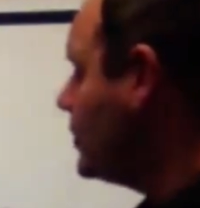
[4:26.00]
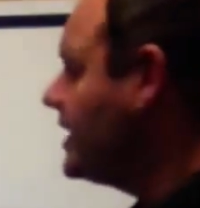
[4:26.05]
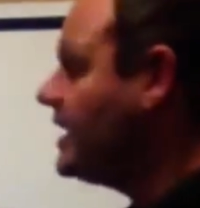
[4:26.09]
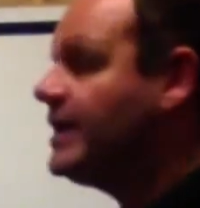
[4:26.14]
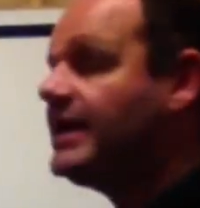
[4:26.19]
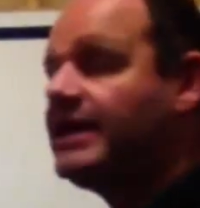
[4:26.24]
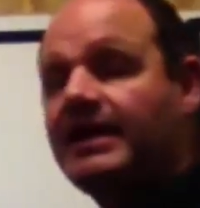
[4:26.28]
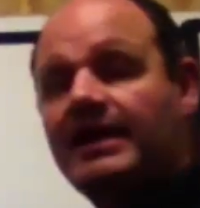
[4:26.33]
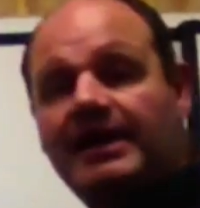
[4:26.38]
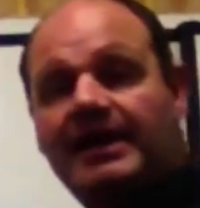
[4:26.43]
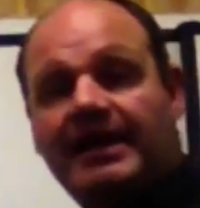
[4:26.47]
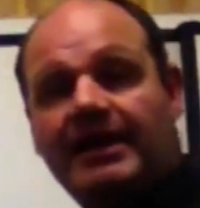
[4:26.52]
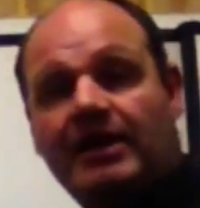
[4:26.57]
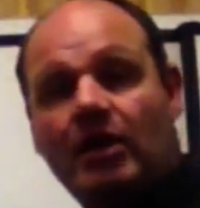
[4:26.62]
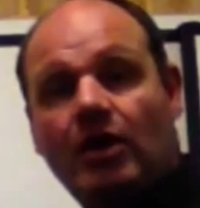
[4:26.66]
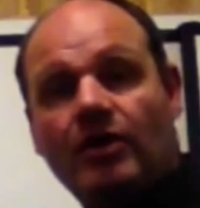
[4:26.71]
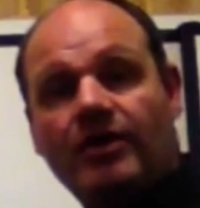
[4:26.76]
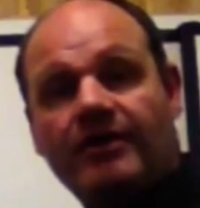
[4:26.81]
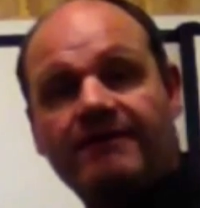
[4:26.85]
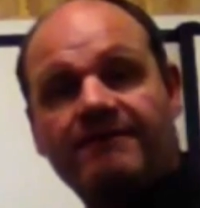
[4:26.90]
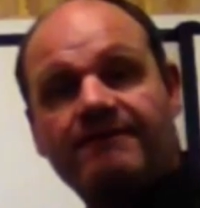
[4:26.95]
we click
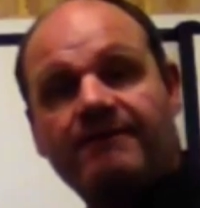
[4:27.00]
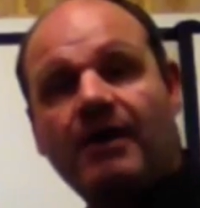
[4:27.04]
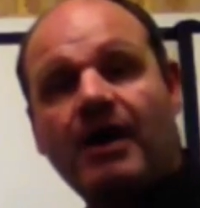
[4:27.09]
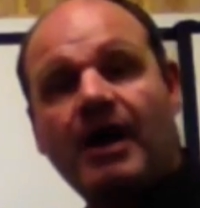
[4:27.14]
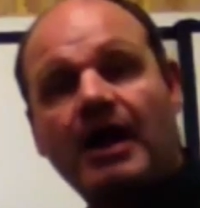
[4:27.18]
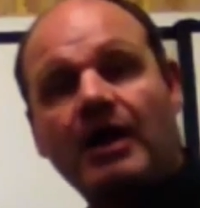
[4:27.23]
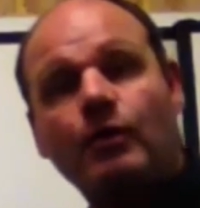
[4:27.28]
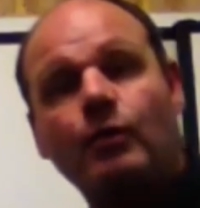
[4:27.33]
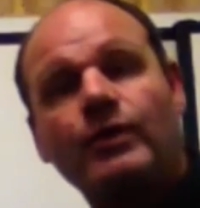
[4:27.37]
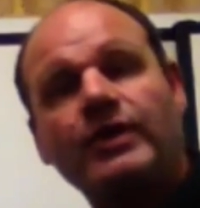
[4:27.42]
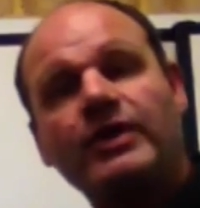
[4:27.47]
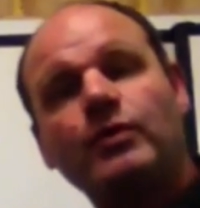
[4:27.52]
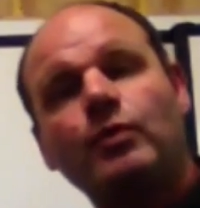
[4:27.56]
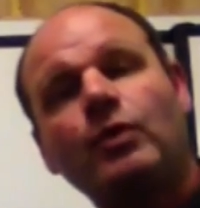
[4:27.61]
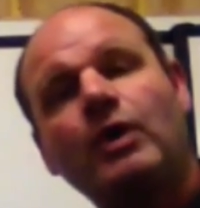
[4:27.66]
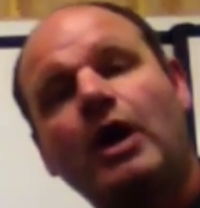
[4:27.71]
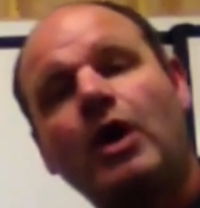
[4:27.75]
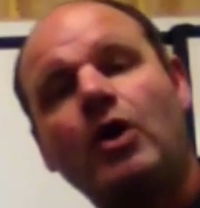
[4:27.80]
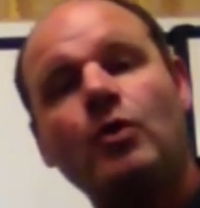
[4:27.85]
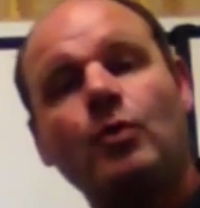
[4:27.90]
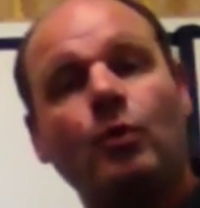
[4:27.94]
on a file we
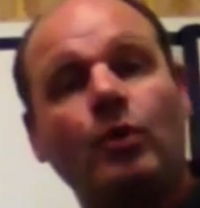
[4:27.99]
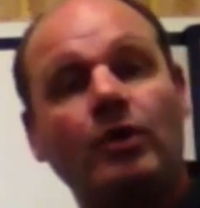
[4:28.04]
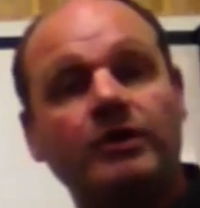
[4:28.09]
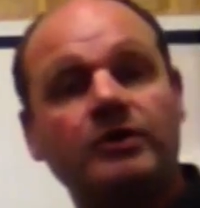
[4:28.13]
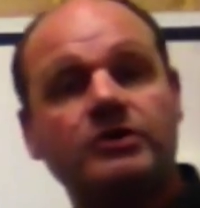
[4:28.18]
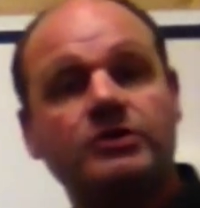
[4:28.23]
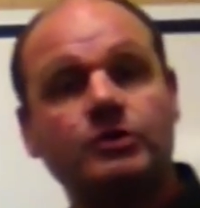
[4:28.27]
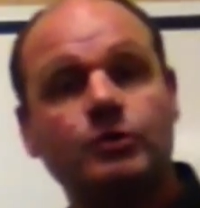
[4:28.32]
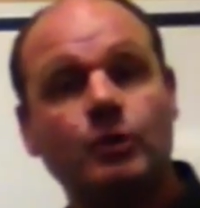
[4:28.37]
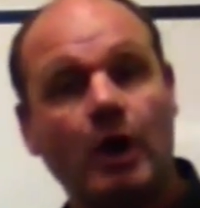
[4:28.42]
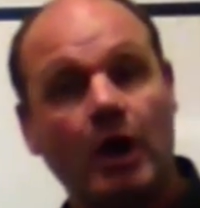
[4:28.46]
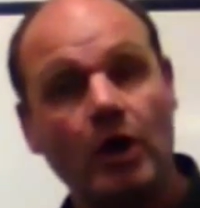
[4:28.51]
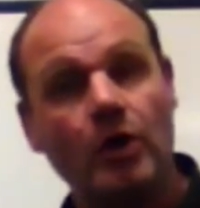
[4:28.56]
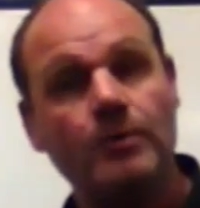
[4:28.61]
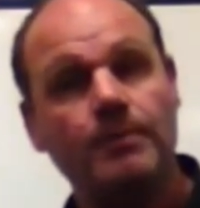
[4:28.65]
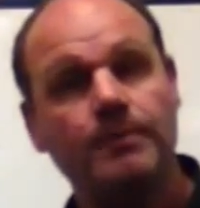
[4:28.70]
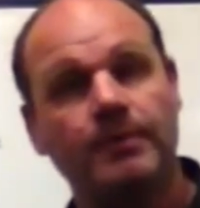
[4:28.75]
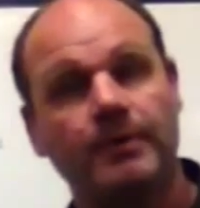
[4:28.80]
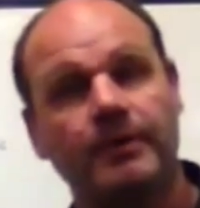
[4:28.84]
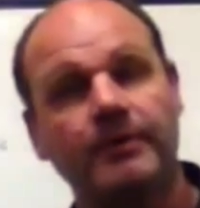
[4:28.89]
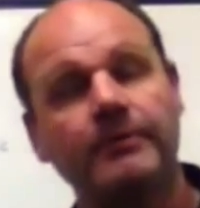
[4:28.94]
want to
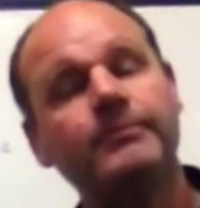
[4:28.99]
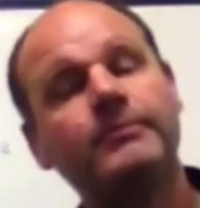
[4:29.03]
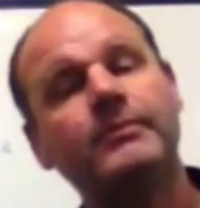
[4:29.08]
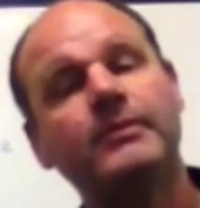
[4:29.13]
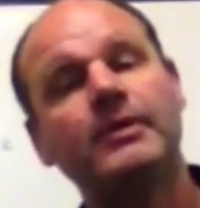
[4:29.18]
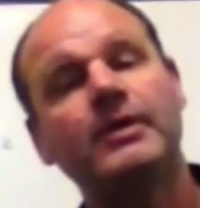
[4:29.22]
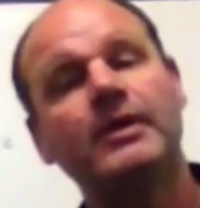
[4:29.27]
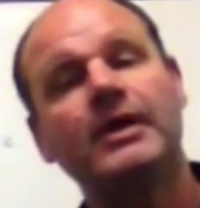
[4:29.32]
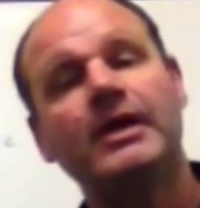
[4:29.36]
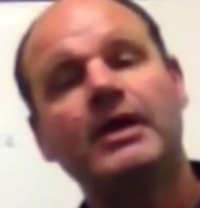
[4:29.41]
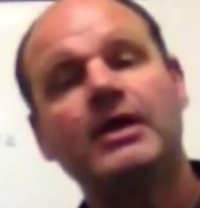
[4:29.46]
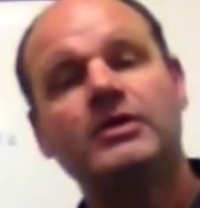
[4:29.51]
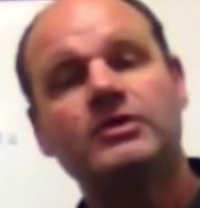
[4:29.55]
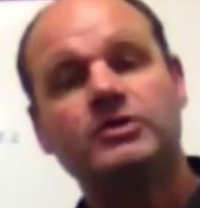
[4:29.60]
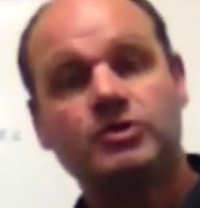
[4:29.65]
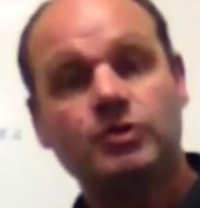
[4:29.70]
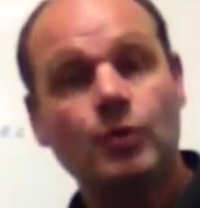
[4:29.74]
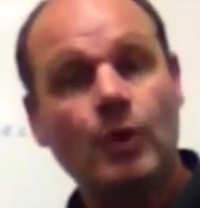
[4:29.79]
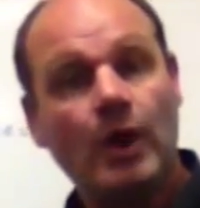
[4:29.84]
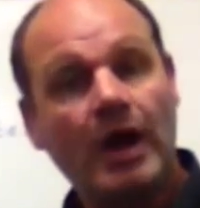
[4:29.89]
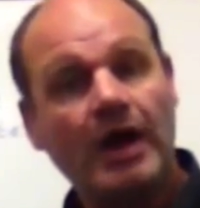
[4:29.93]
open,
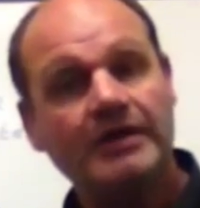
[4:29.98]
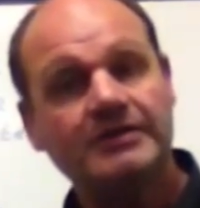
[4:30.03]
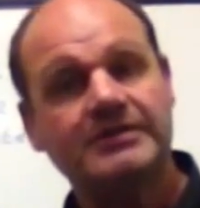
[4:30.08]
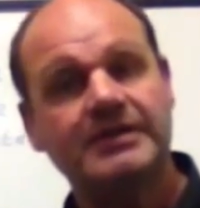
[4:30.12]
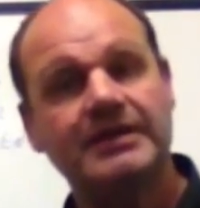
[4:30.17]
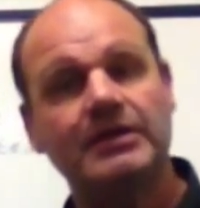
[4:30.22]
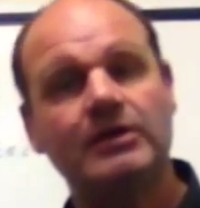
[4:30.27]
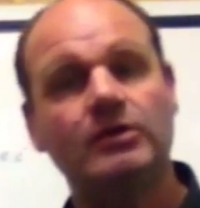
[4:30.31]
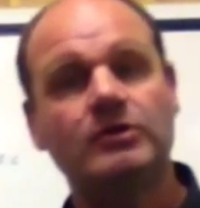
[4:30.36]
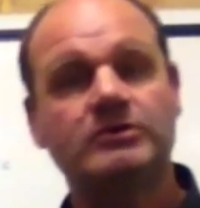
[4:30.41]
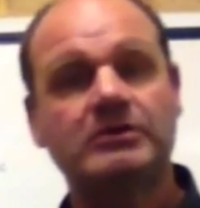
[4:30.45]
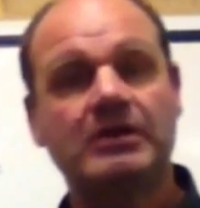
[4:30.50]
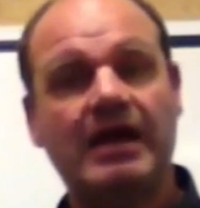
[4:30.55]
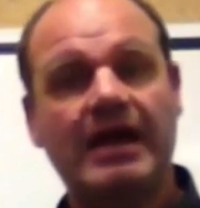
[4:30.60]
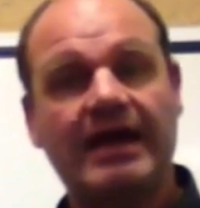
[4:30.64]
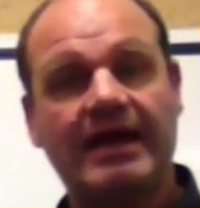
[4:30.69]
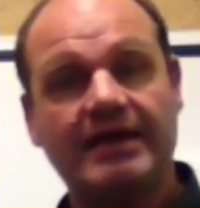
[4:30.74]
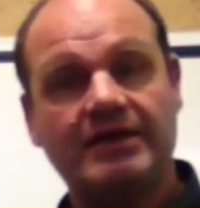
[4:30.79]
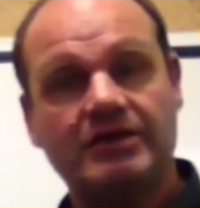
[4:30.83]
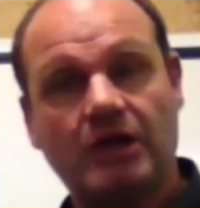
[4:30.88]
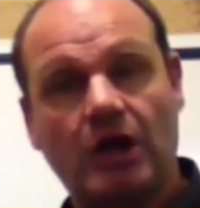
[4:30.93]
to us it looks
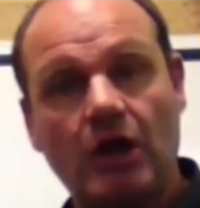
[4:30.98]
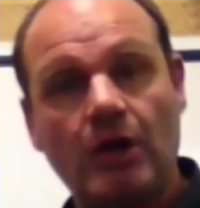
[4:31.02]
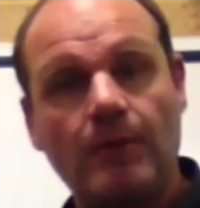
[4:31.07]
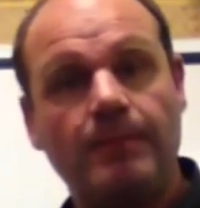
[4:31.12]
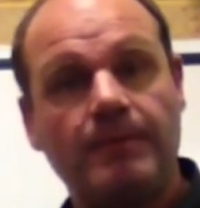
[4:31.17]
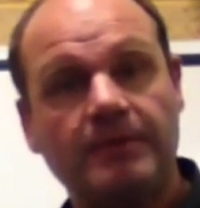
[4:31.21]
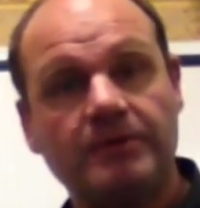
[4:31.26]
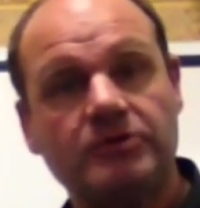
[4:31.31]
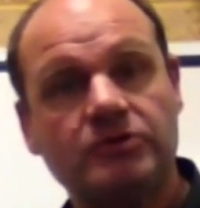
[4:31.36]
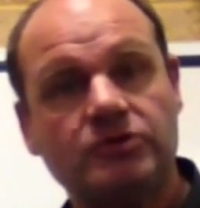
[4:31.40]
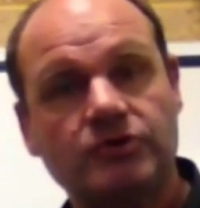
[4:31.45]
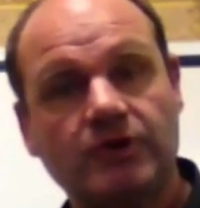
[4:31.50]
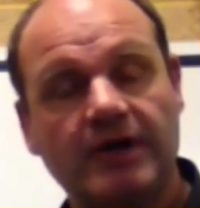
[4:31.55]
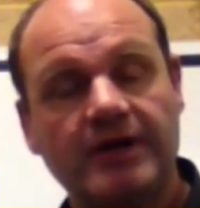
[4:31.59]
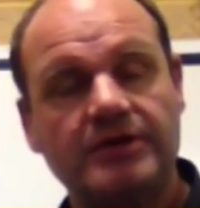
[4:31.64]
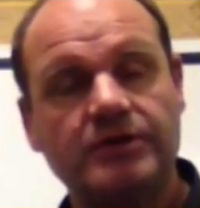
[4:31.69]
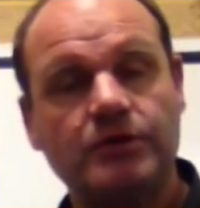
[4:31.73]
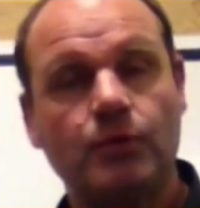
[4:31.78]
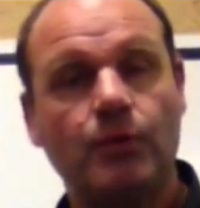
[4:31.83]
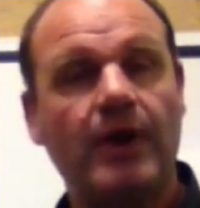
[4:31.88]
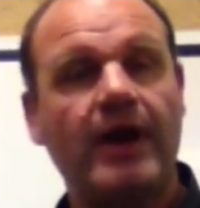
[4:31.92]
like it's open
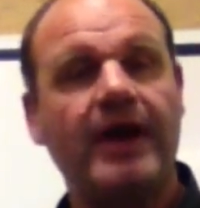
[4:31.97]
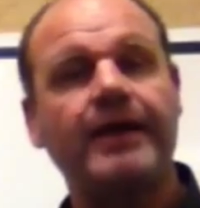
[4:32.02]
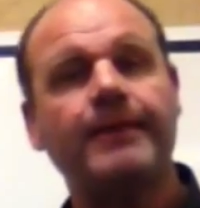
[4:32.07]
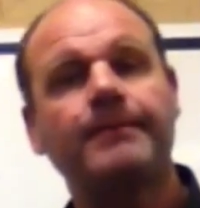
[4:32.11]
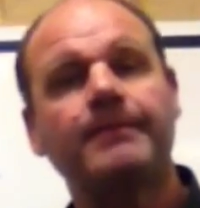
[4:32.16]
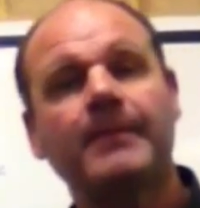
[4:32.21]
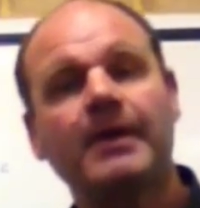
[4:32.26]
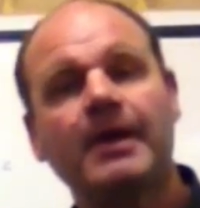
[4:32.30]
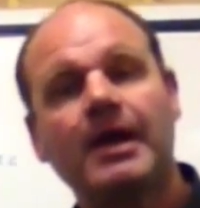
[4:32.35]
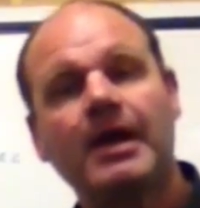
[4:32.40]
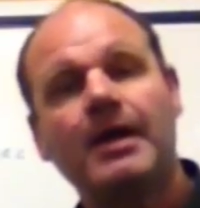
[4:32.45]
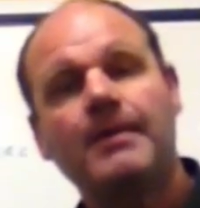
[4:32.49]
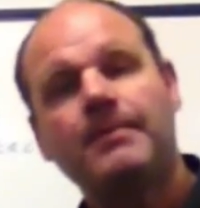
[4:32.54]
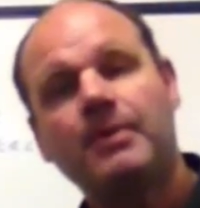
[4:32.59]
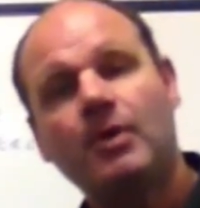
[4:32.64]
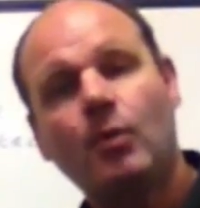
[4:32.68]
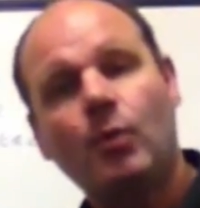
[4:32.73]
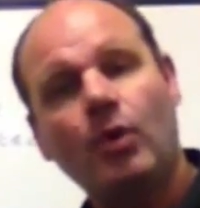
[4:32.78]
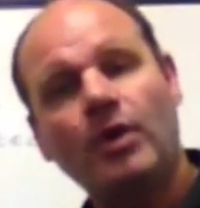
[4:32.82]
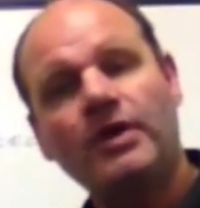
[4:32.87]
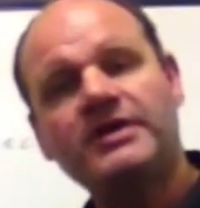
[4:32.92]
straight away.
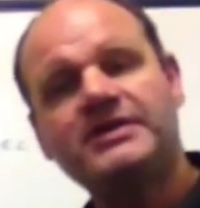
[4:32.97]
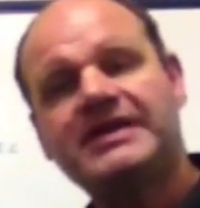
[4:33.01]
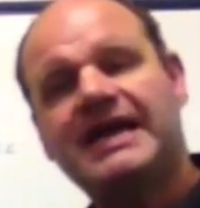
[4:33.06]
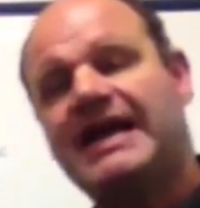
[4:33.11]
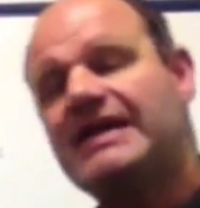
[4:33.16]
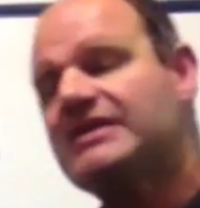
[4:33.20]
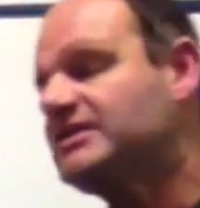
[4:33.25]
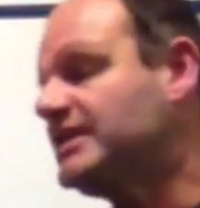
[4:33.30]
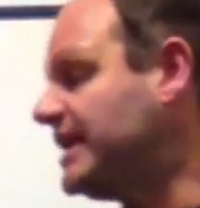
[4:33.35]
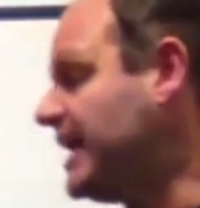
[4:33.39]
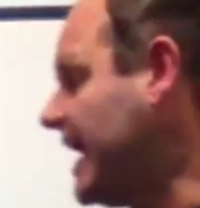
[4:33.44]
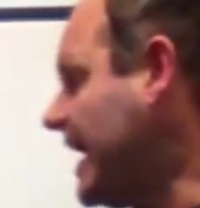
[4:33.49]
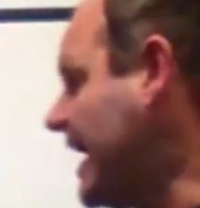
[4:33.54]
But what has actually